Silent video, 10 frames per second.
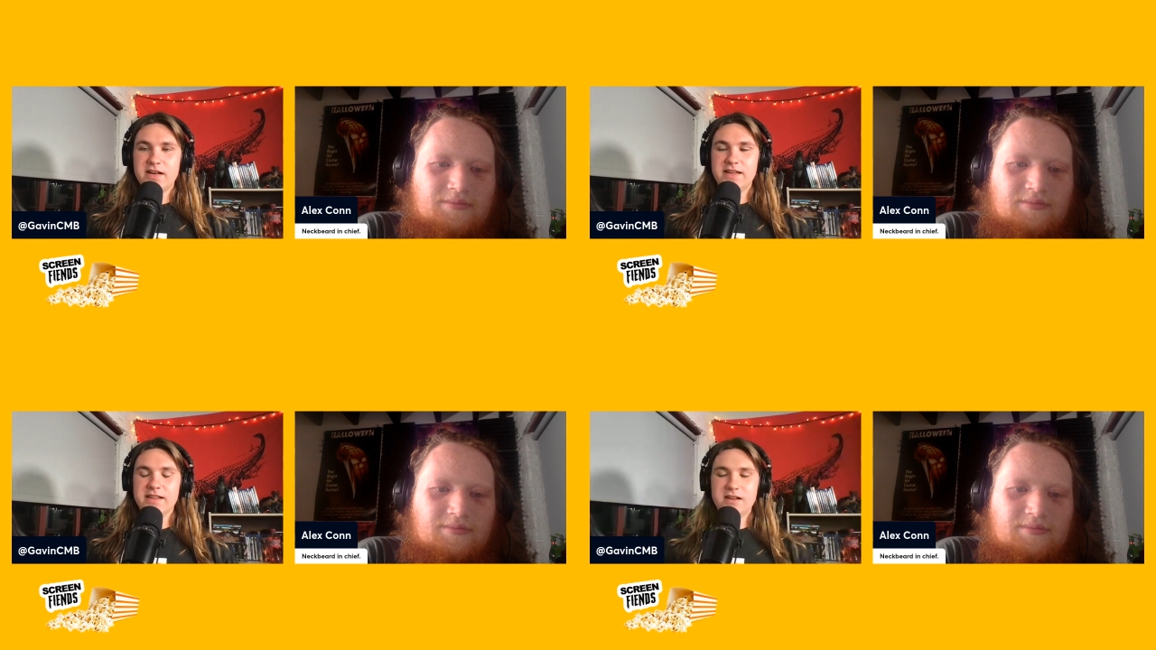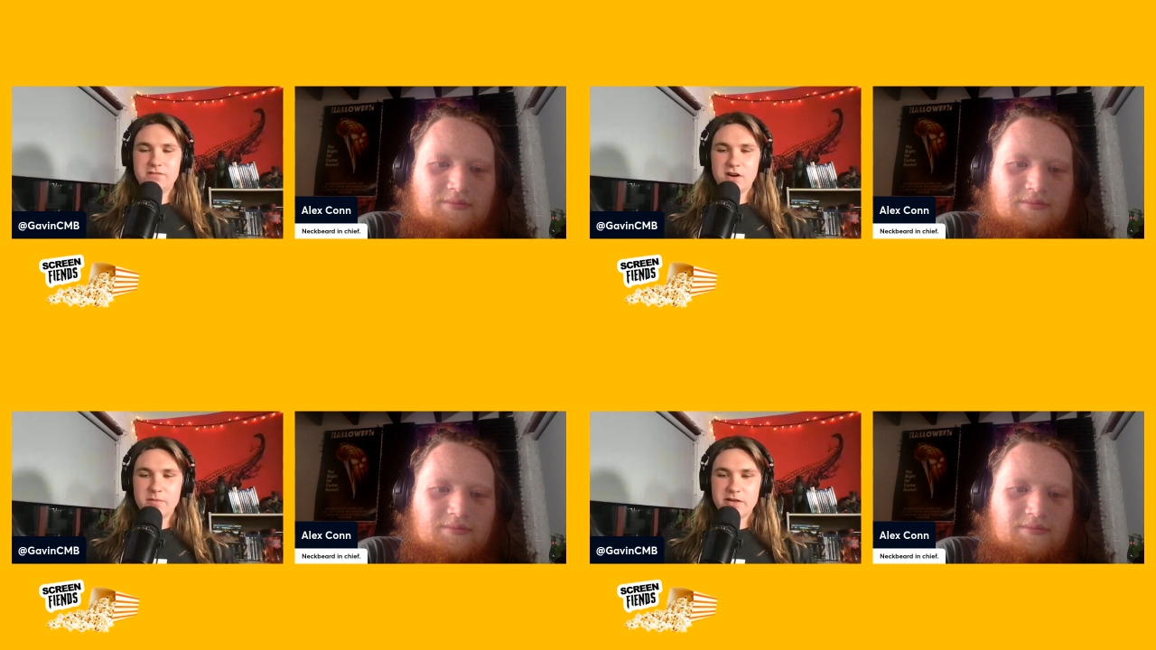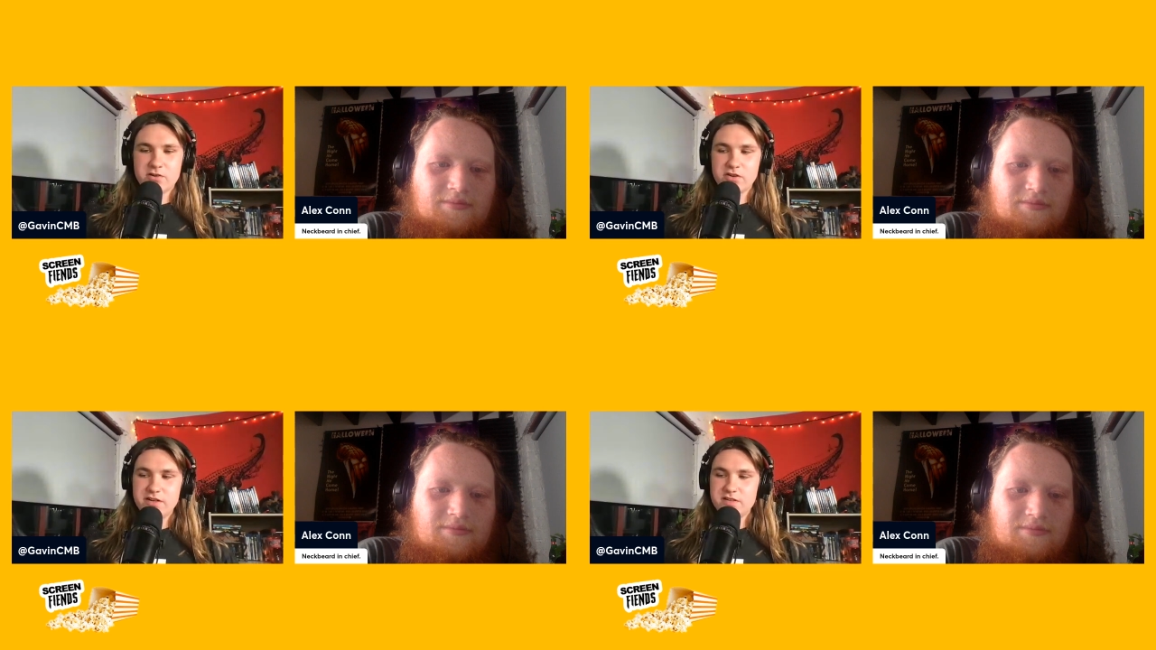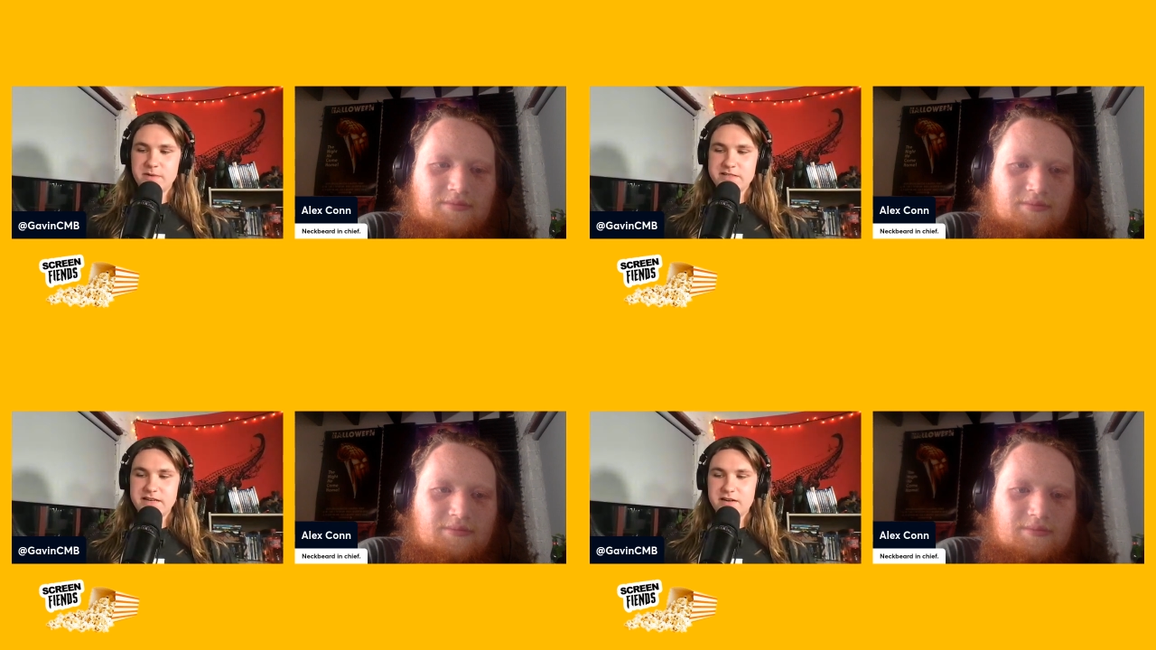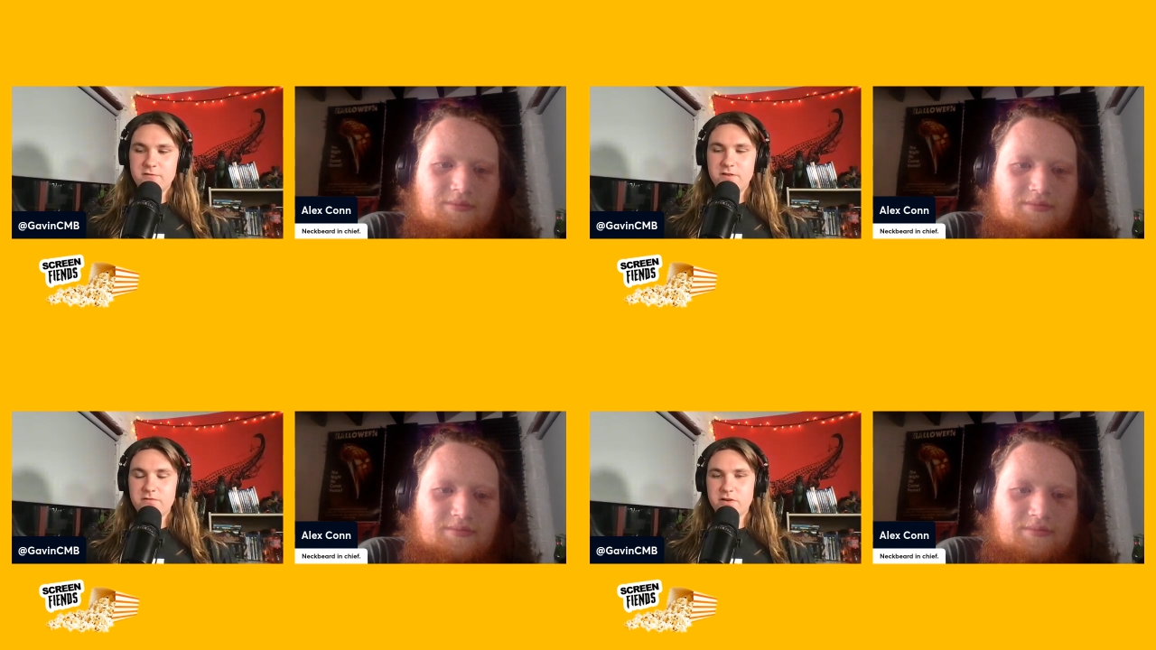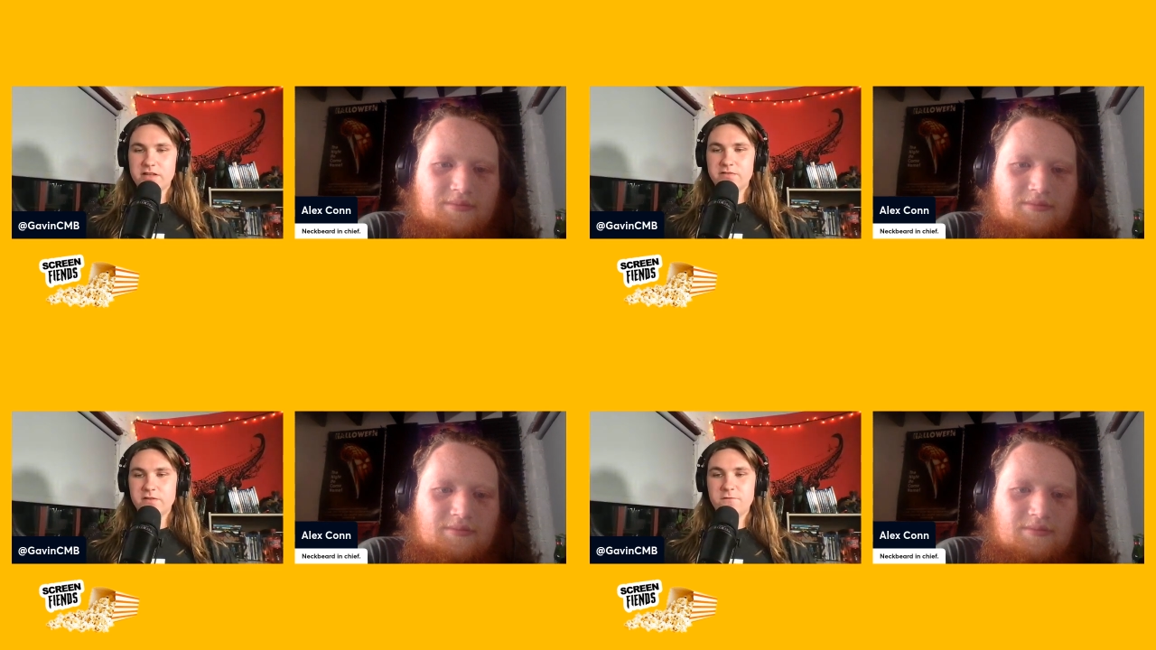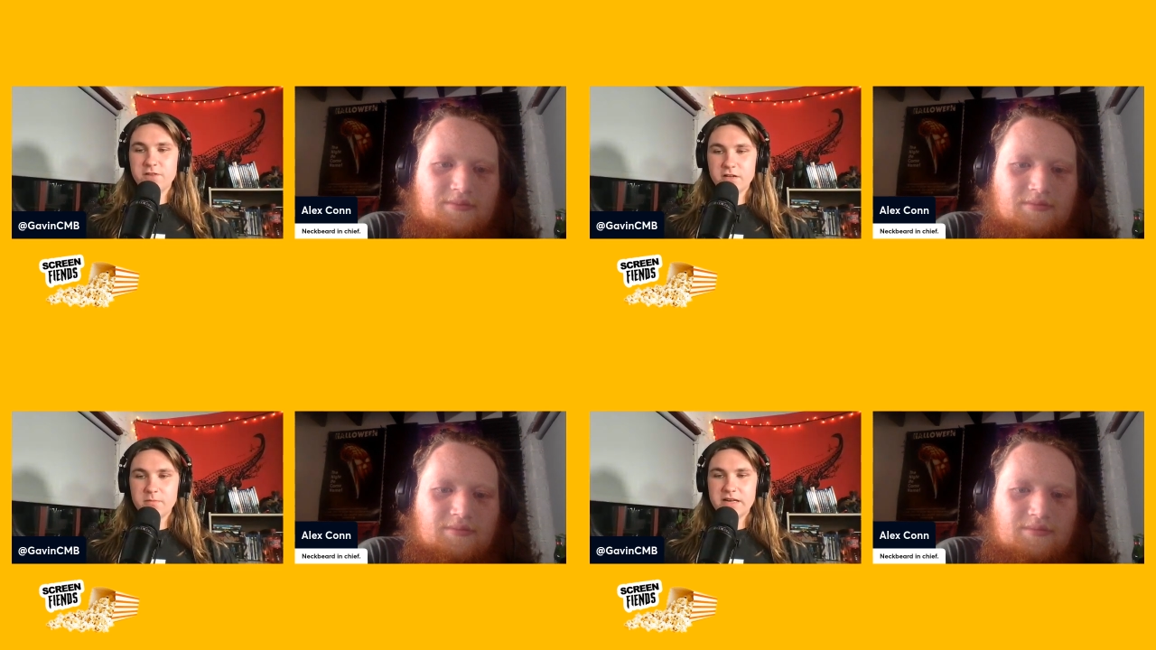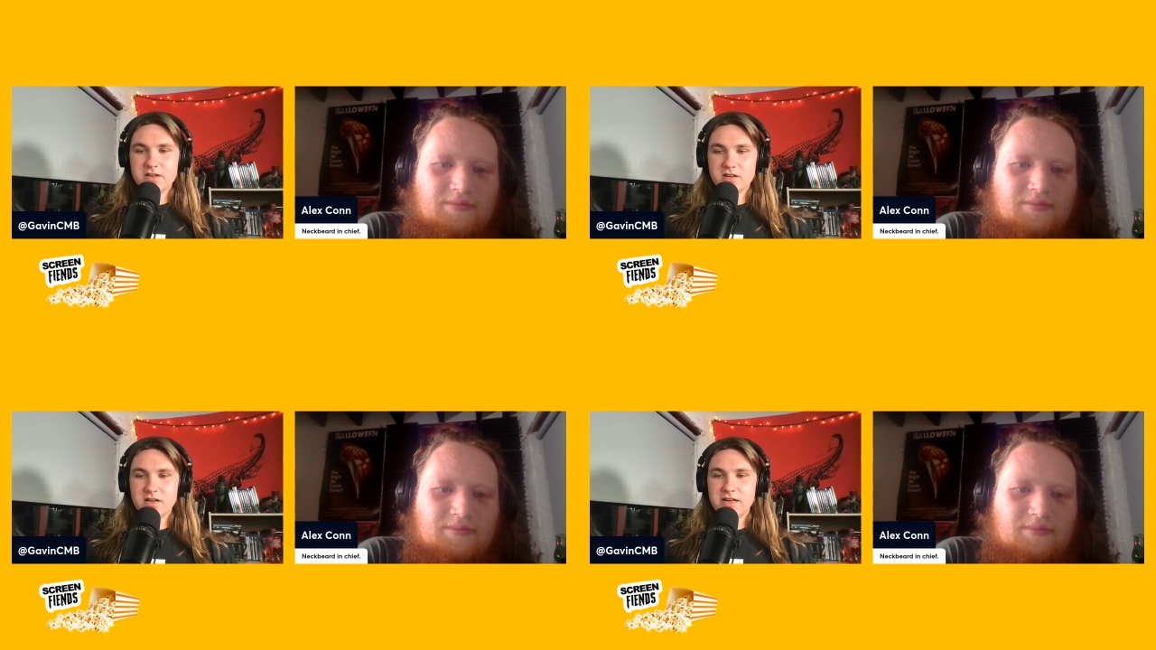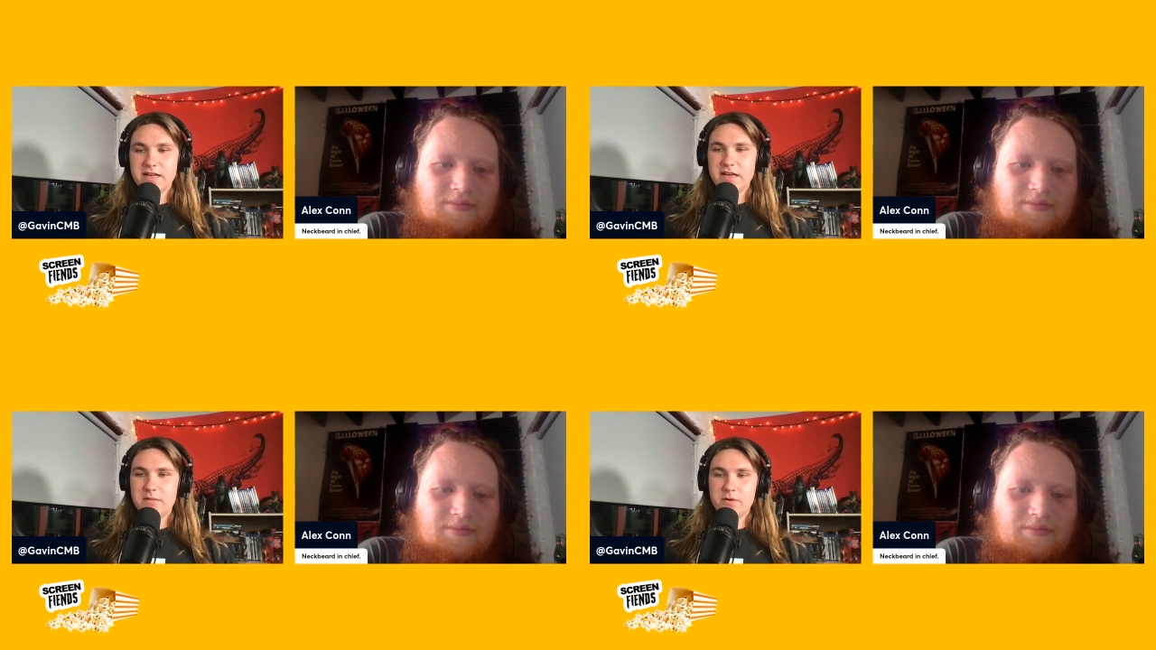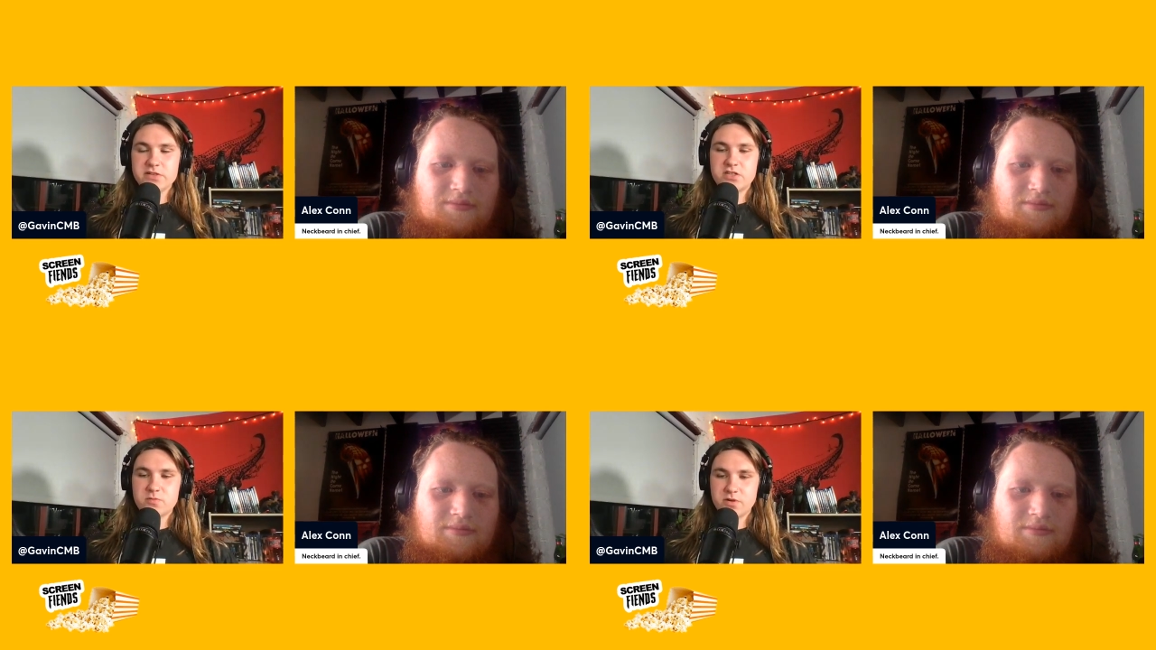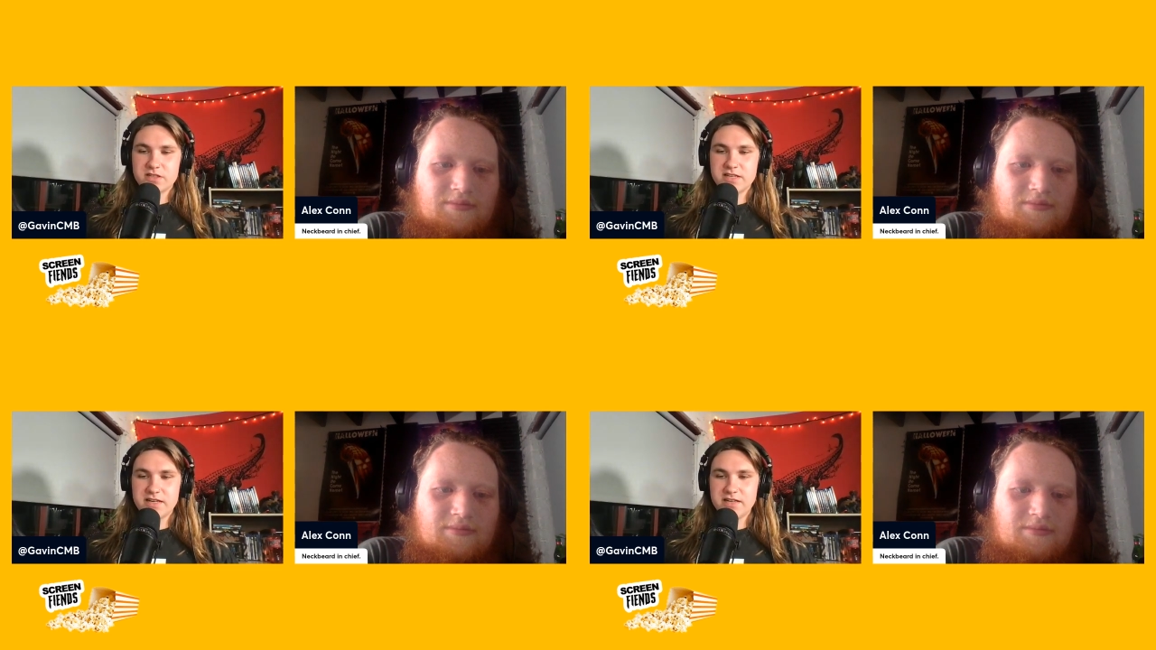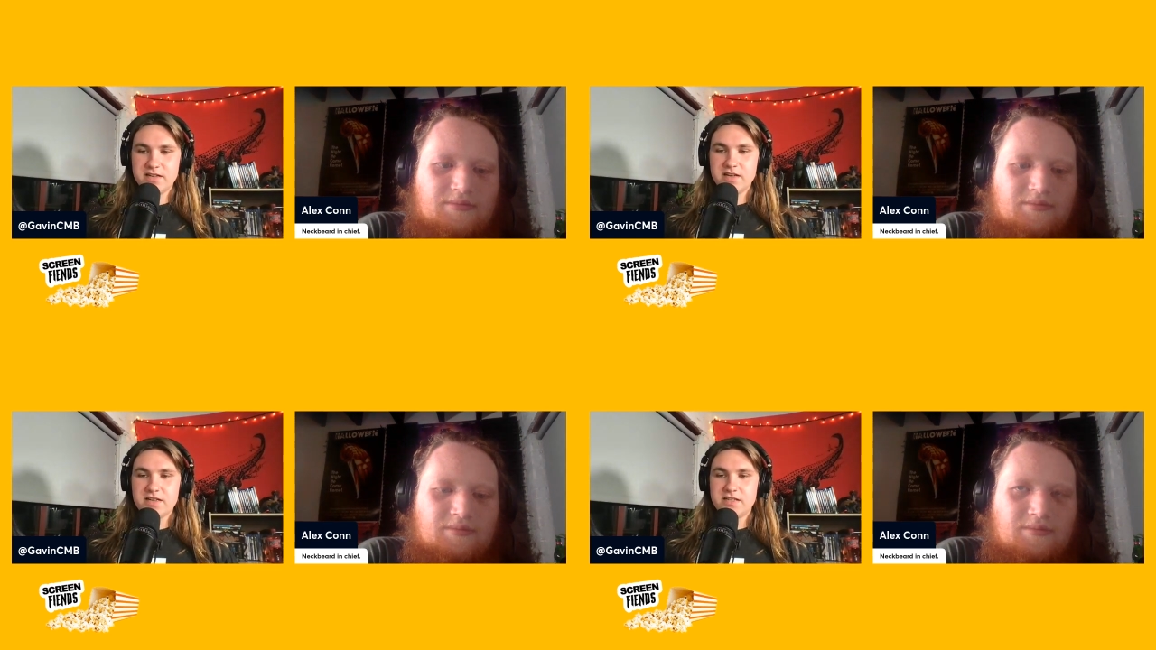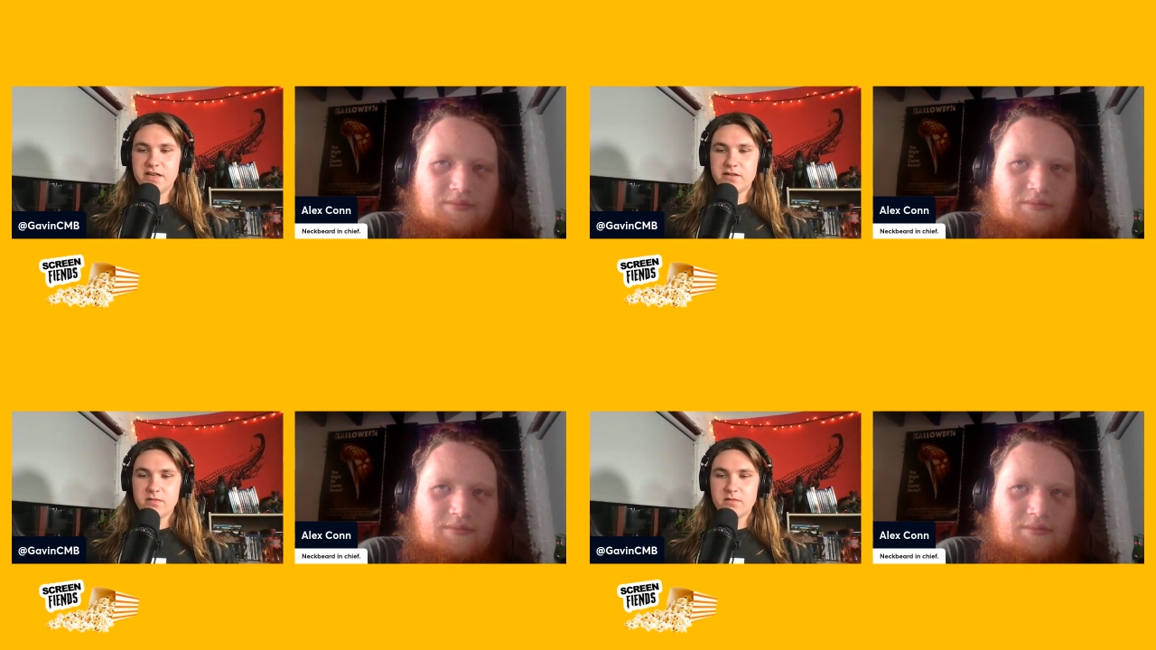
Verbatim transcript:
Speaker 1: I love Harmony Korine. He's my second favorite living filmmaker, and I'm always super excited to